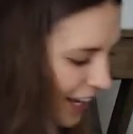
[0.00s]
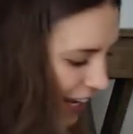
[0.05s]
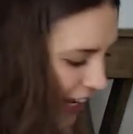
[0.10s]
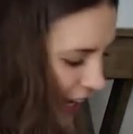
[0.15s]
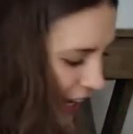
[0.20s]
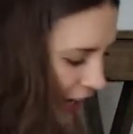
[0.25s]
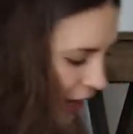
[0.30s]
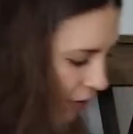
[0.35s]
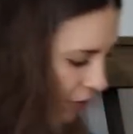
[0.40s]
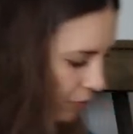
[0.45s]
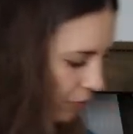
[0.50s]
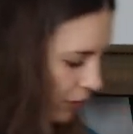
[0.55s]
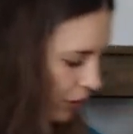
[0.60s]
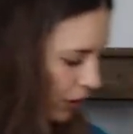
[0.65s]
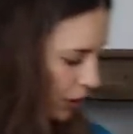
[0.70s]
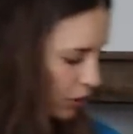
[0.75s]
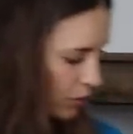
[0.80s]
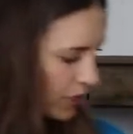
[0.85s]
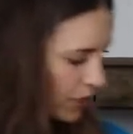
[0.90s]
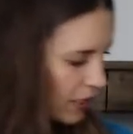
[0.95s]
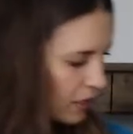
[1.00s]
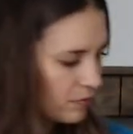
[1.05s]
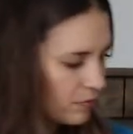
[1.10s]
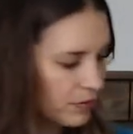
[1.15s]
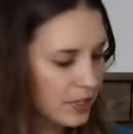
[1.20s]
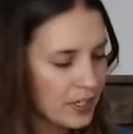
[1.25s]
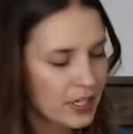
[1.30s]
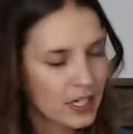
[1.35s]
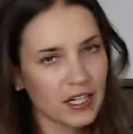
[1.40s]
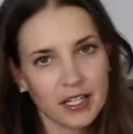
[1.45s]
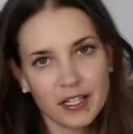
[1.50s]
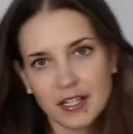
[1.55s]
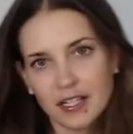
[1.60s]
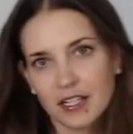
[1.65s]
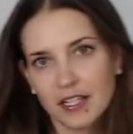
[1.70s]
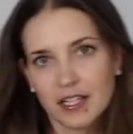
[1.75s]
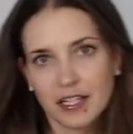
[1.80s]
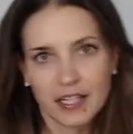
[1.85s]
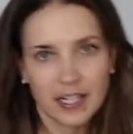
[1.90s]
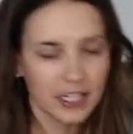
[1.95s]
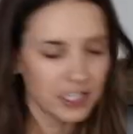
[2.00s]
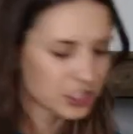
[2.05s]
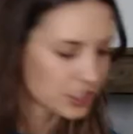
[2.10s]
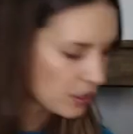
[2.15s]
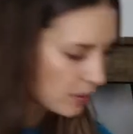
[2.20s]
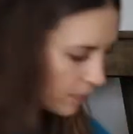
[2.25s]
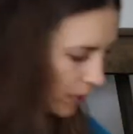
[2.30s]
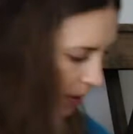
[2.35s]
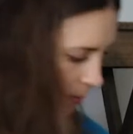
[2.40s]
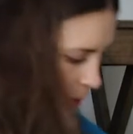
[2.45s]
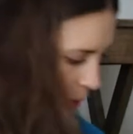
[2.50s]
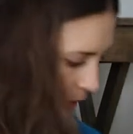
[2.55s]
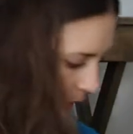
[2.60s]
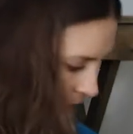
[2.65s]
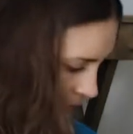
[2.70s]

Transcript: If you can't find anything in the kitchen, maybe you